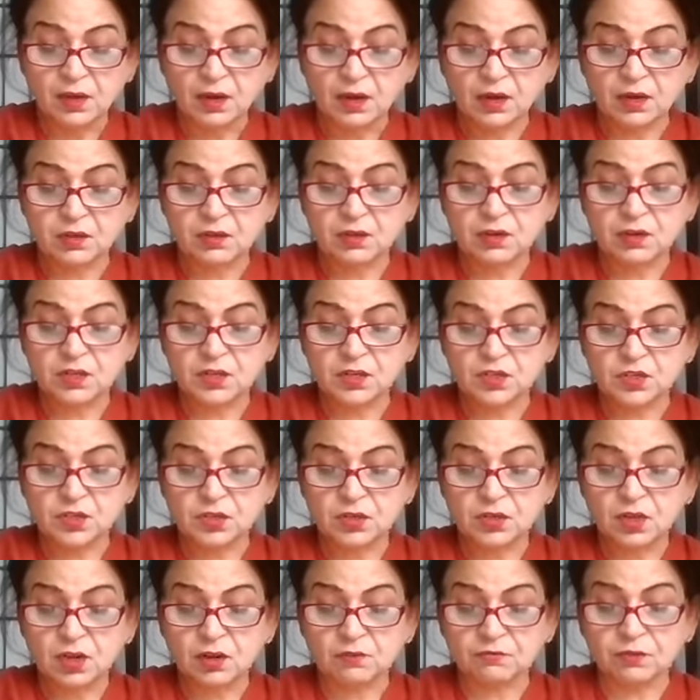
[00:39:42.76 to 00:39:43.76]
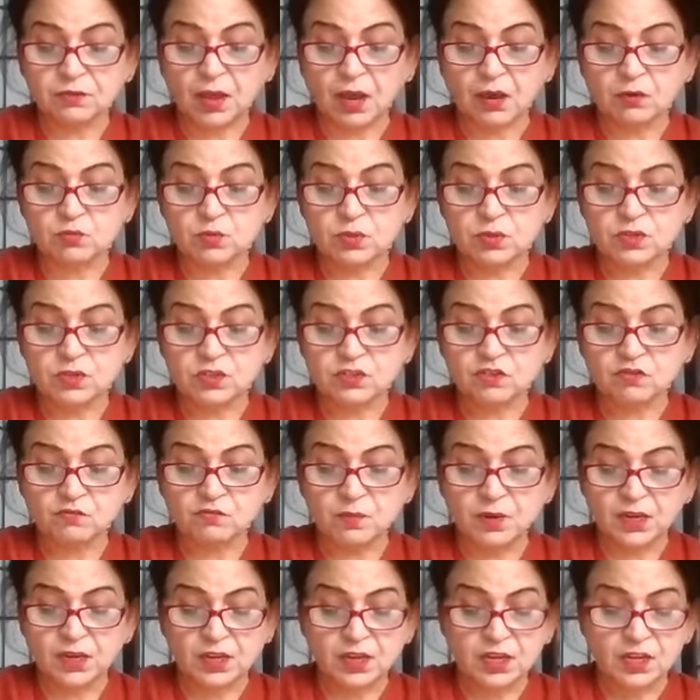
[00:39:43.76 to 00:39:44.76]
Hundreds of thousands of
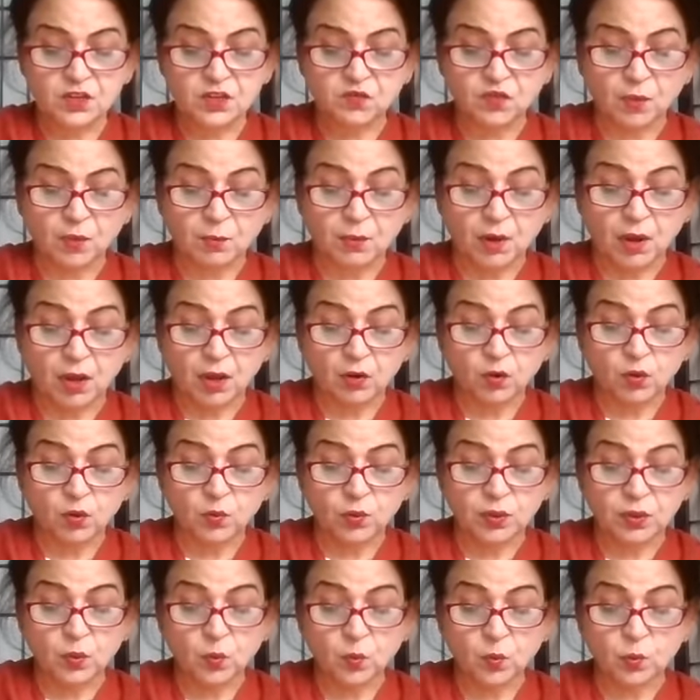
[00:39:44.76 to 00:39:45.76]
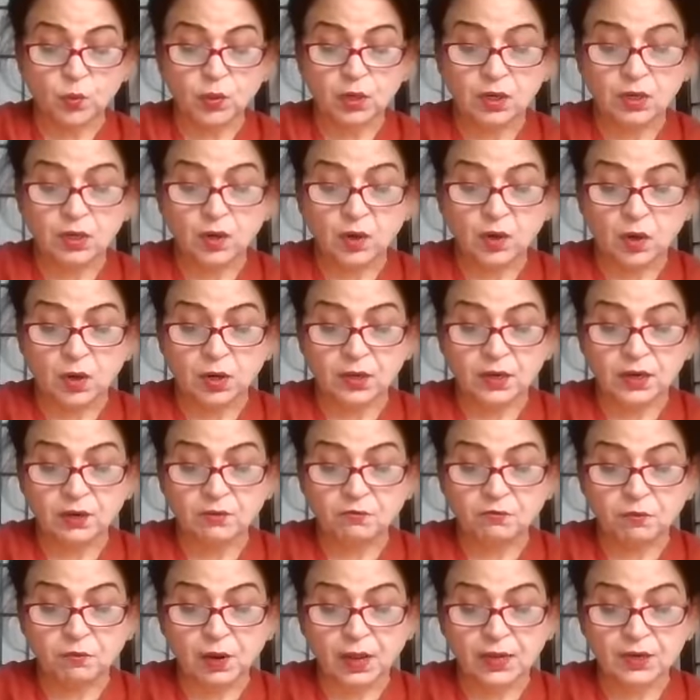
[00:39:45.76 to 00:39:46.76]
monkeys from all over the world
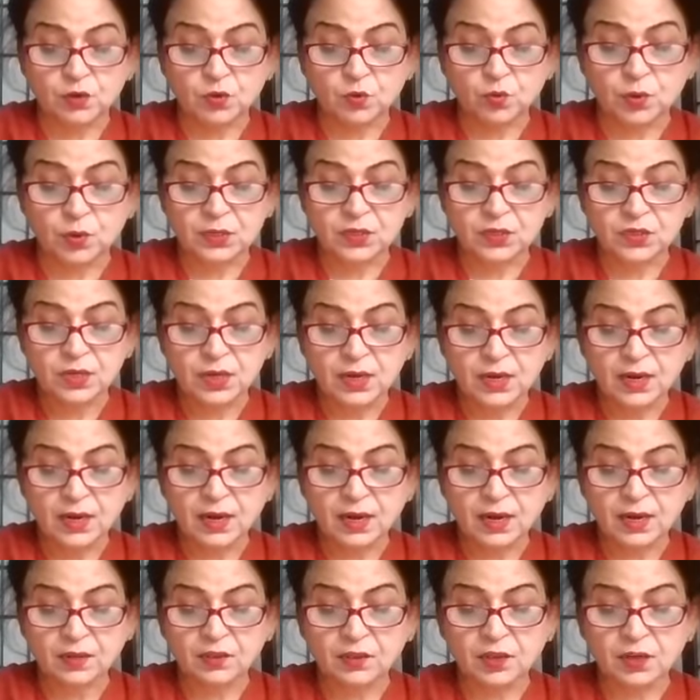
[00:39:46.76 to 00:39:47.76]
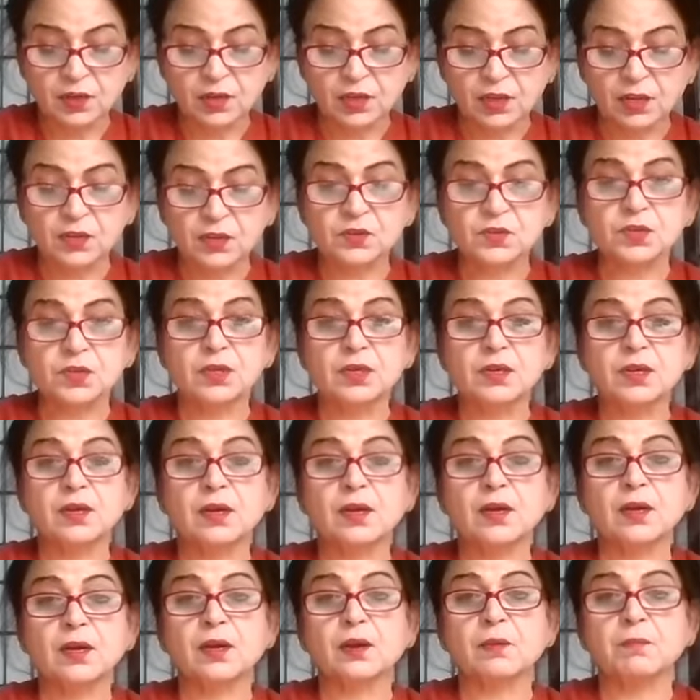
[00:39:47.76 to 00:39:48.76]
already fly to us at their king's
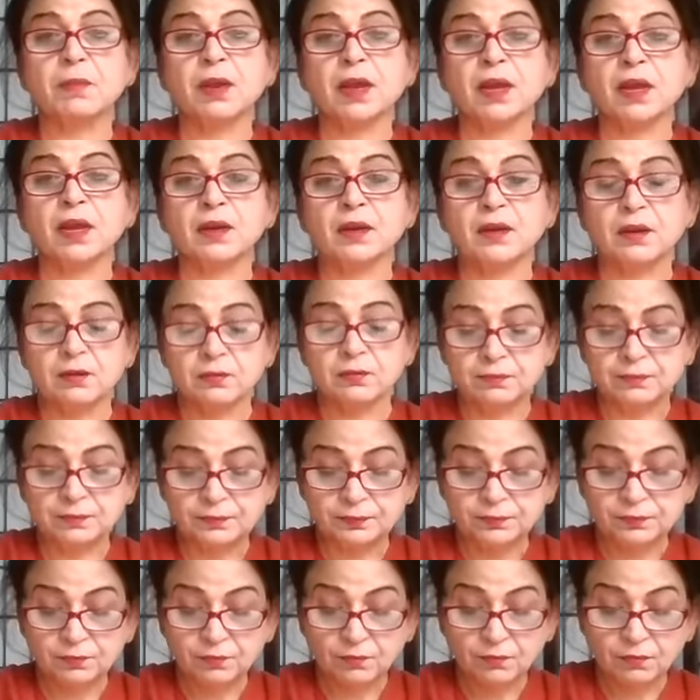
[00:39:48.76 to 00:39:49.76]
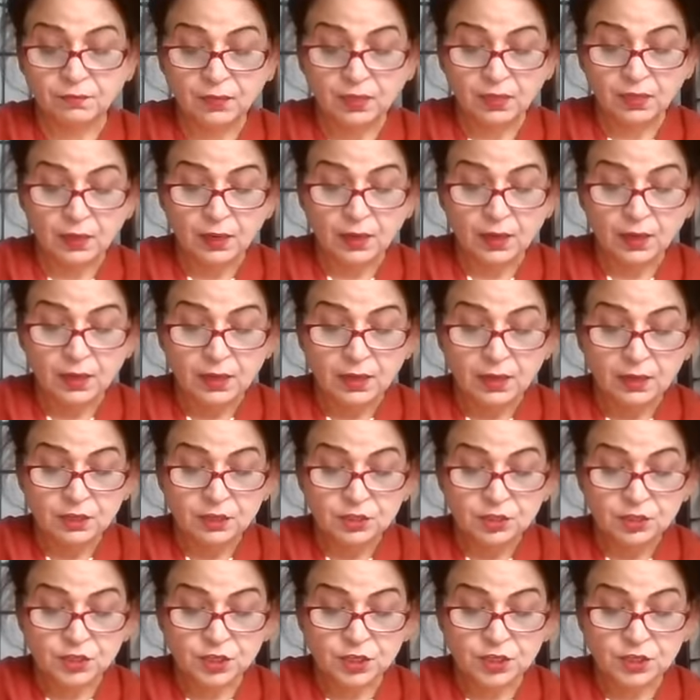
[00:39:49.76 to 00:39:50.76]
command.
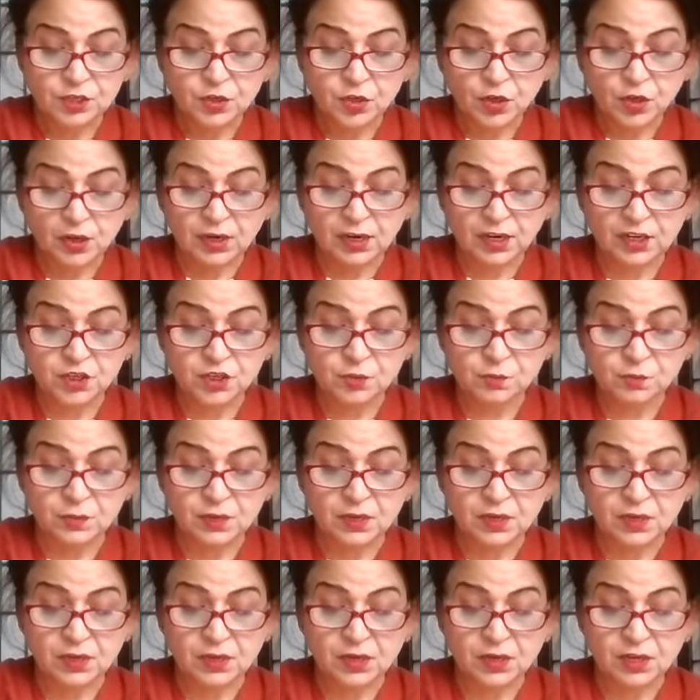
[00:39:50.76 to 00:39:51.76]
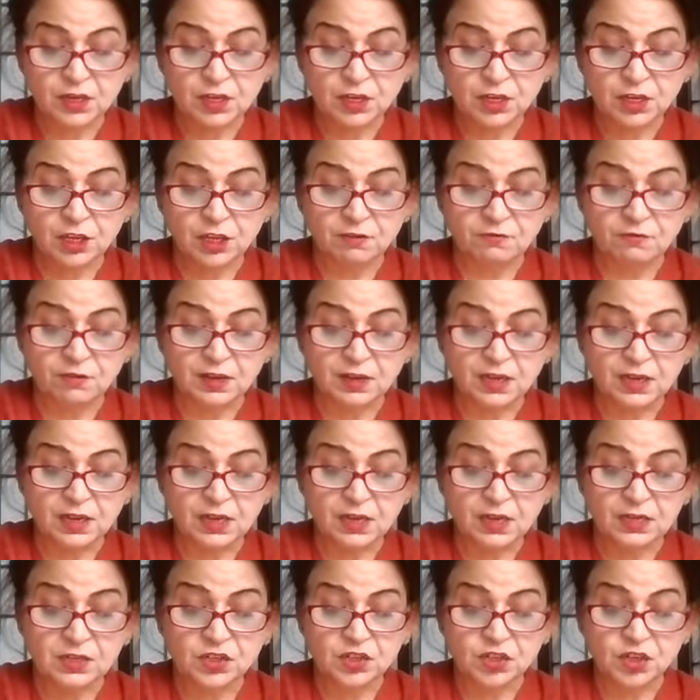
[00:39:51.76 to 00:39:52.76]
She saw Lakshman give a
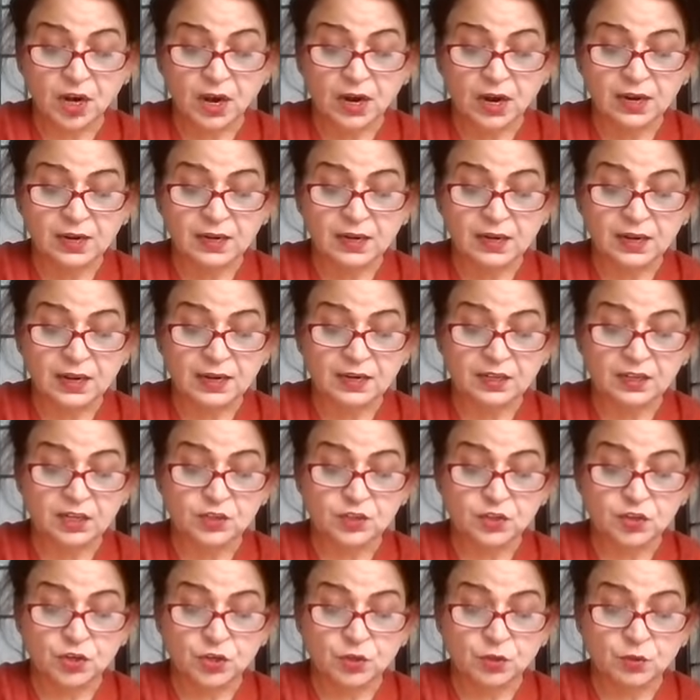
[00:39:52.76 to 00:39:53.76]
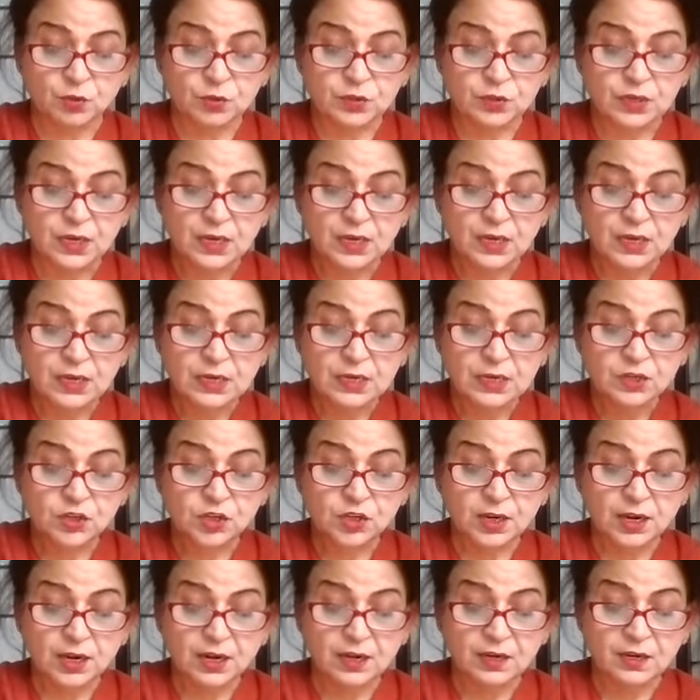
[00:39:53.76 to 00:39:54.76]
start at this news
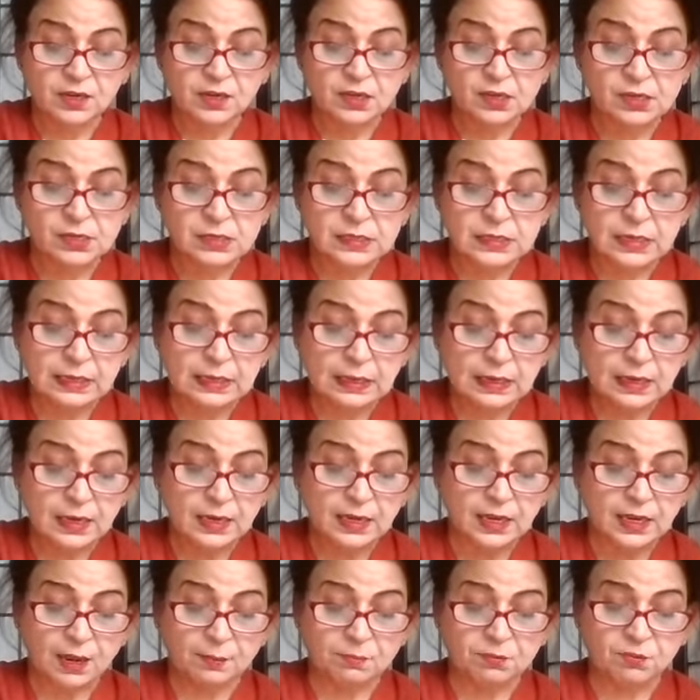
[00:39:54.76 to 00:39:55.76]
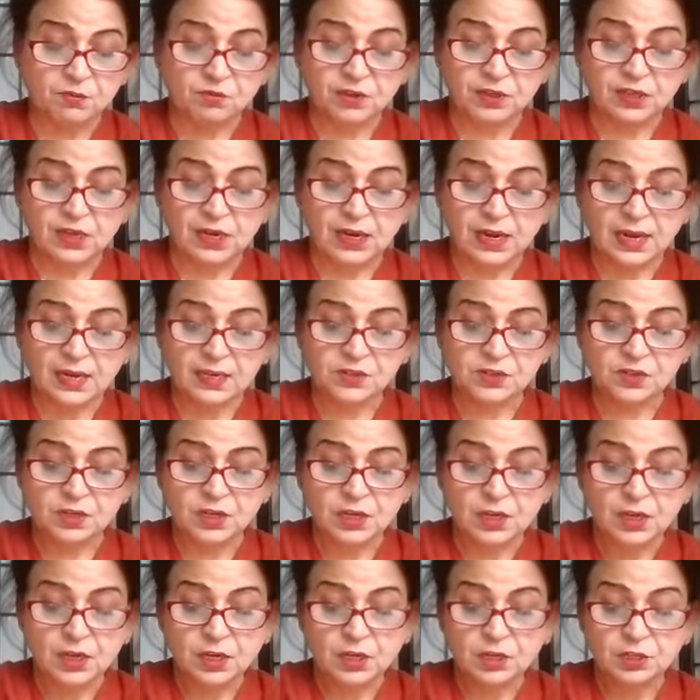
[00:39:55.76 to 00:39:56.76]
she had subtly kept for the
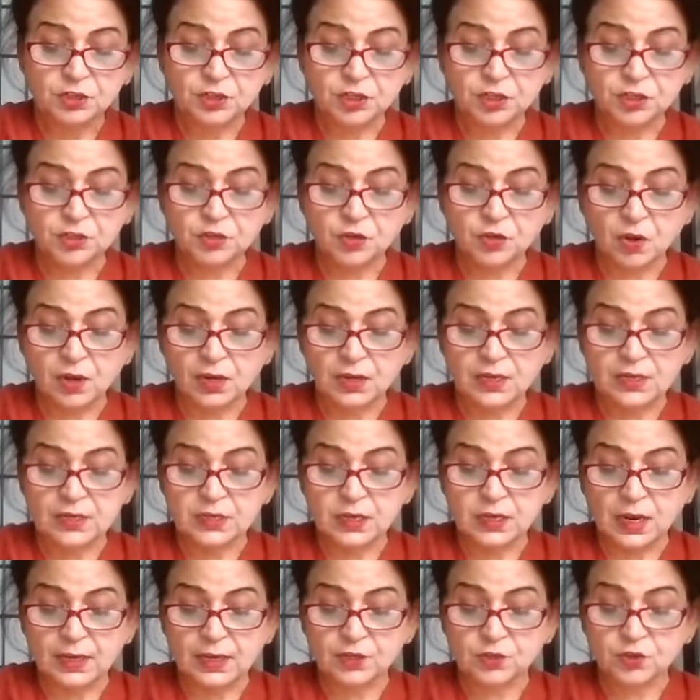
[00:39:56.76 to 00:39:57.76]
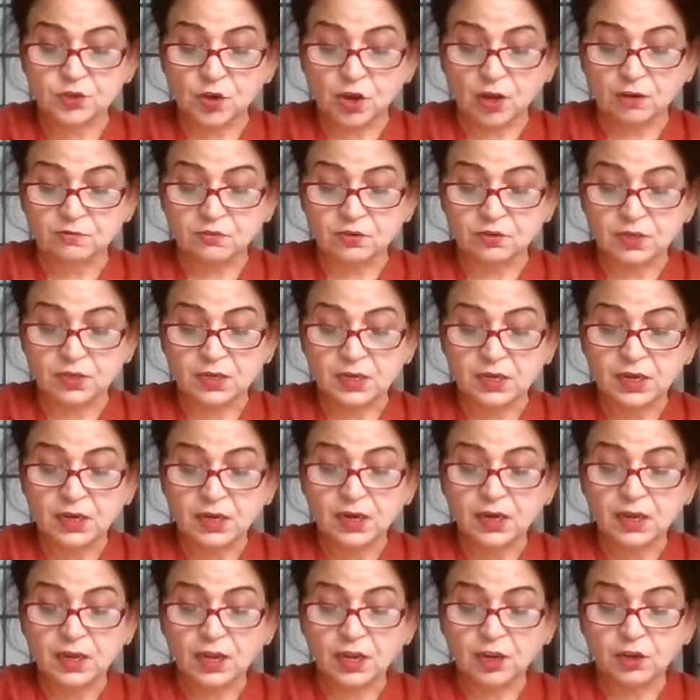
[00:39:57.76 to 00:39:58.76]
last. She saw his eyes soften
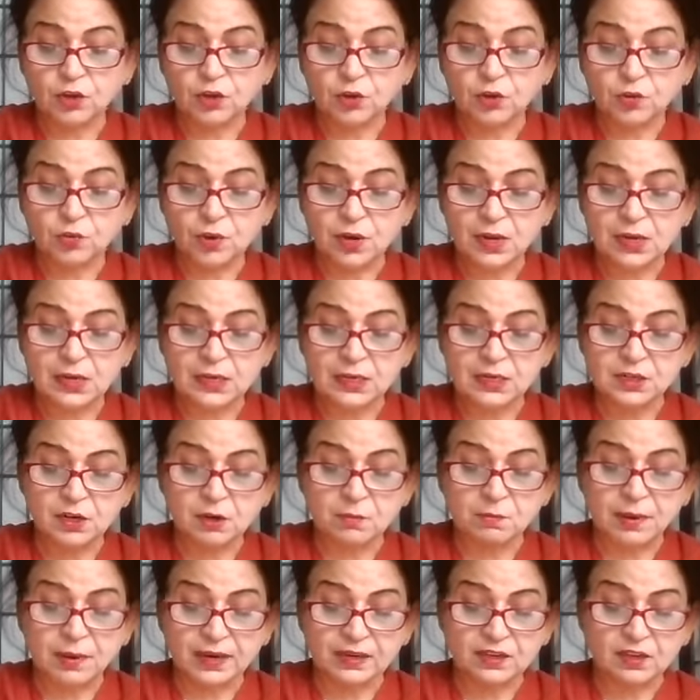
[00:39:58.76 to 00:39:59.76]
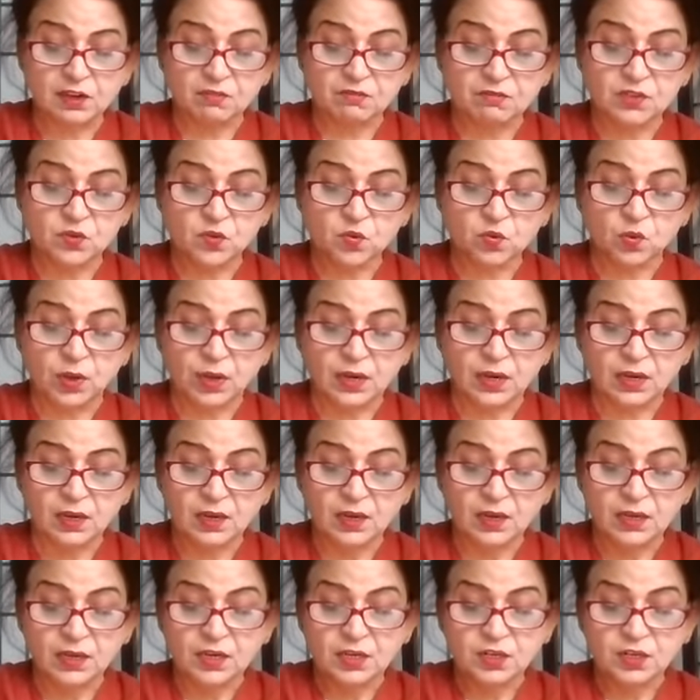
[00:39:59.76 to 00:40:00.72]
and knew her little battle was won.